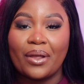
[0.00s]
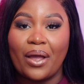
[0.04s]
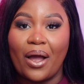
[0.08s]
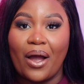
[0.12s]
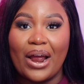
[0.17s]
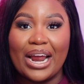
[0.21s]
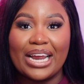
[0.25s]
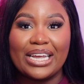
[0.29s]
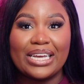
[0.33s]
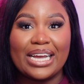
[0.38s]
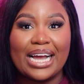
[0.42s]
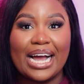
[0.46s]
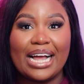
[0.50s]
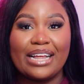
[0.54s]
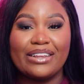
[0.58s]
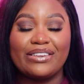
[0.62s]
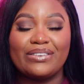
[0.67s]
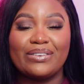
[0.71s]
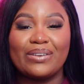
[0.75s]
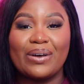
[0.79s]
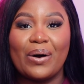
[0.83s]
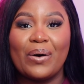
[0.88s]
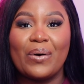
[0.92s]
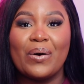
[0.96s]
All right, you guys,
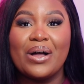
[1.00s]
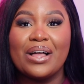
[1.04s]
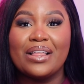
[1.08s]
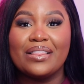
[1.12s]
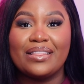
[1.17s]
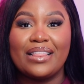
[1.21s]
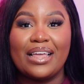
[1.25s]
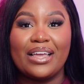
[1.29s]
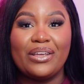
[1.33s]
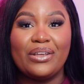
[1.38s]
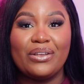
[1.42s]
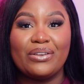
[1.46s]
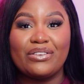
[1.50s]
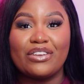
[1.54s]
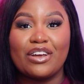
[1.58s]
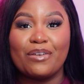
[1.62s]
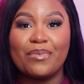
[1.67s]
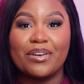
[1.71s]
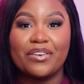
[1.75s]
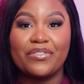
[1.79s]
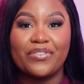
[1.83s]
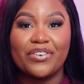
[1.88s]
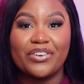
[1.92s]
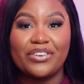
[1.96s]
so thank you so
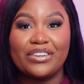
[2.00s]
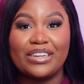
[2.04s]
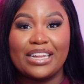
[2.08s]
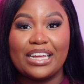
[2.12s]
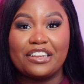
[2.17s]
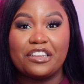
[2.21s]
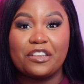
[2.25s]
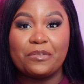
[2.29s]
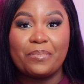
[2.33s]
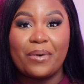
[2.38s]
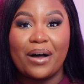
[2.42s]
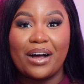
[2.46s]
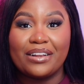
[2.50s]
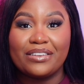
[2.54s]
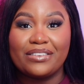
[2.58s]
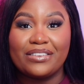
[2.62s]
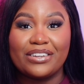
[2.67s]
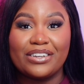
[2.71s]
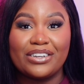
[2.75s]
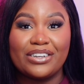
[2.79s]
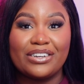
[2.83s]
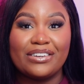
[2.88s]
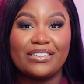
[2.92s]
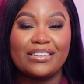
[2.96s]
much for today's
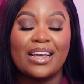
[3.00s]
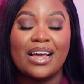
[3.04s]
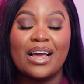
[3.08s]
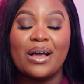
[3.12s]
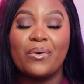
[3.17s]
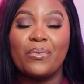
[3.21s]
sponsors,